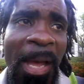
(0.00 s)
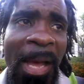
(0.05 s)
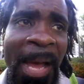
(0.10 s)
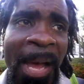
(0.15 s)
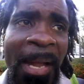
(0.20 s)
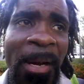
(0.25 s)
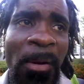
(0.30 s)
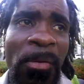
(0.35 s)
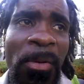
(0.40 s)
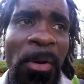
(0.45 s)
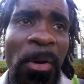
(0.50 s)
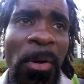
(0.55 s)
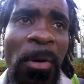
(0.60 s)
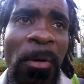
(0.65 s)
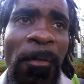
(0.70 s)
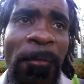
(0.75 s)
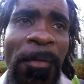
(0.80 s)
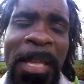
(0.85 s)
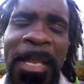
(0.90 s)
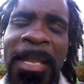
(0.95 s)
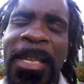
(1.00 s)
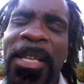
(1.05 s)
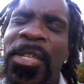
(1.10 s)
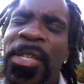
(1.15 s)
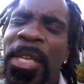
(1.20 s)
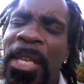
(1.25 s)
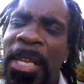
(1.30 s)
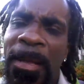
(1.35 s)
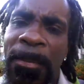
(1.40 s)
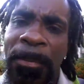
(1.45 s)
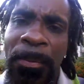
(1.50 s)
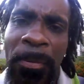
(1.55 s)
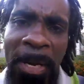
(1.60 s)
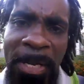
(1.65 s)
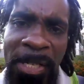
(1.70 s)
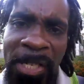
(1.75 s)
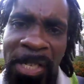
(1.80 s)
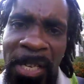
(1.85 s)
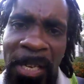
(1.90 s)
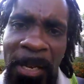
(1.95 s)
I don't know of any sitting
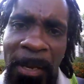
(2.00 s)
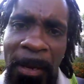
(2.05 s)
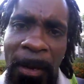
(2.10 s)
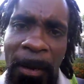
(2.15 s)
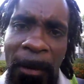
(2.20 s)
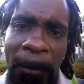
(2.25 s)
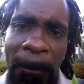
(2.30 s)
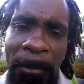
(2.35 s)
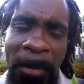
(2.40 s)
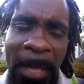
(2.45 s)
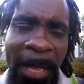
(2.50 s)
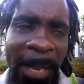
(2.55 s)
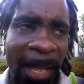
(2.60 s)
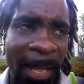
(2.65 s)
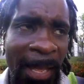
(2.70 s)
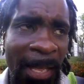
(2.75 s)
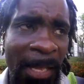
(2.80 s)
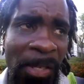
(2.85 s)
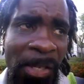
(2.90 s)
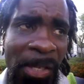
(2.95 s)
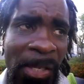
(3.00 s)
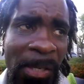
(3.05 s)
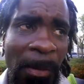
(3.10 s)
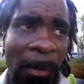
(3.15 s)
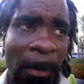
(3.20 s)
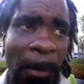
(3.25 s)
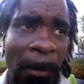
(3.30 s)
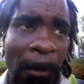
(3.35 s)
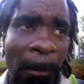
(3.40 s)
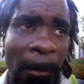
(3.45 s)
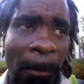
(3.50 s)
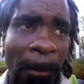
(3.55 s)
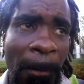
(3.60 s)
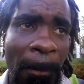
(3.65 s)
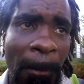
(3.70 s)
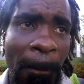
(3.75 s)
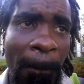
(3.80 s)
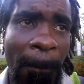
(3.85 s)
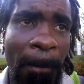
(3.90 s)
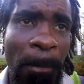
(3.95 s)
president that has
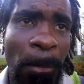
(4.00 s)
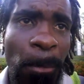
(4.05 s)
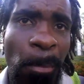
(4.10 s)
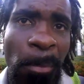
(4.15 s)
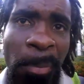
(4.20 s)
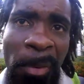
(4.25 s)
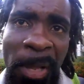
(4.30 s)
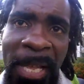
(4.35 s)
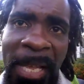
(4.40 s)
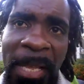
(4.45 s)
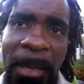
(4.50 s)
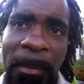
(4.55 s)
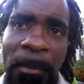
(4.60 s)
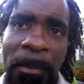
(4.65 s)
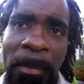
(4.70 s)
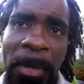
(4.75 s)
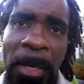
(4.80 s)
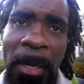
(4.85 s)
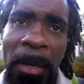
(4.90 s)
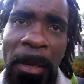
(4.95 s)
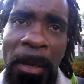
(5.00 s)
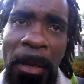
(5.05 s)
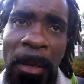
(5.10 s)
blamed